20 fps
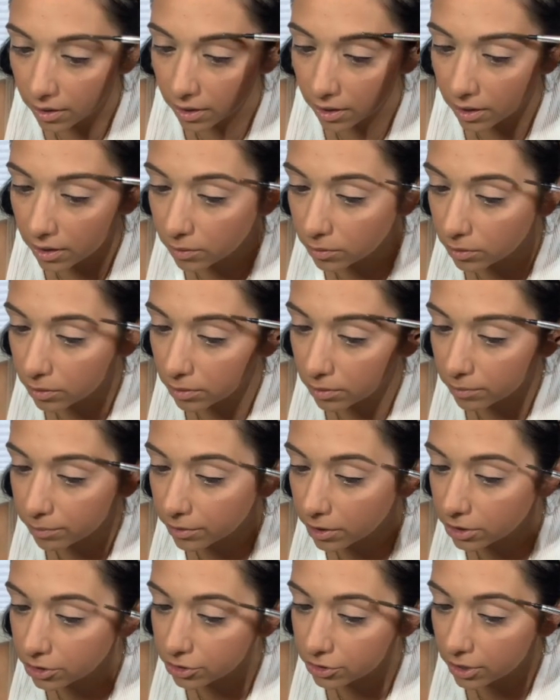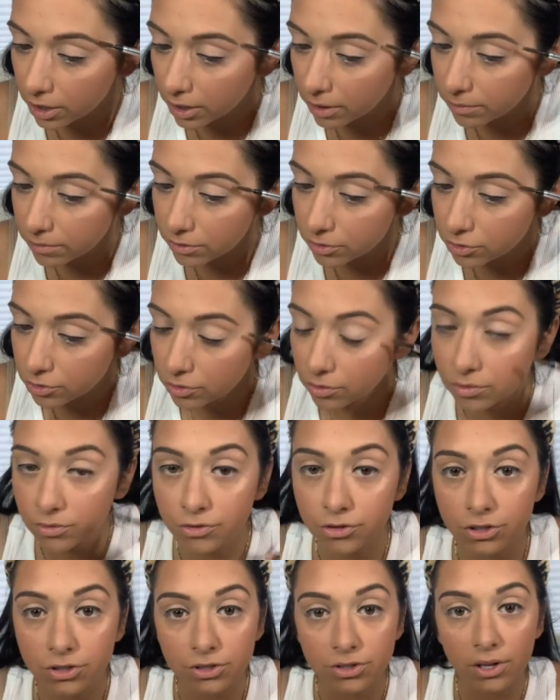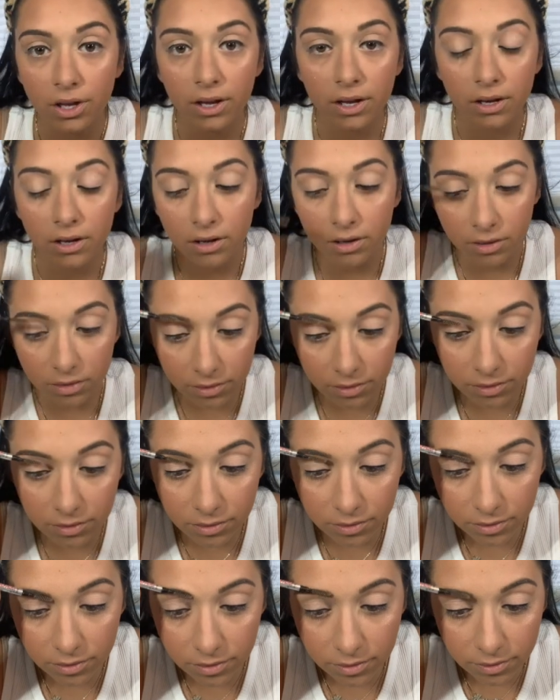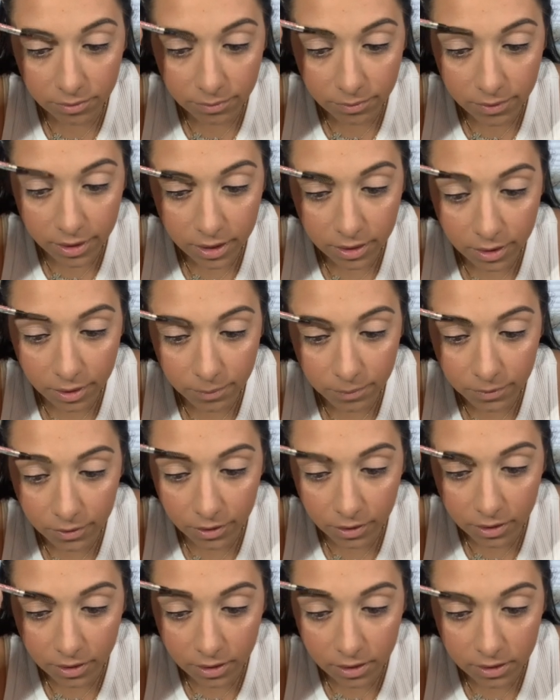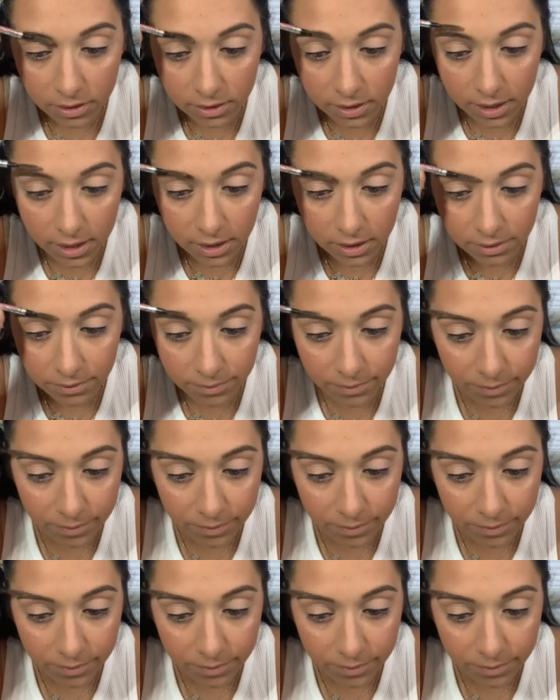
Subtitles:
I will brush them to just like make them look clean.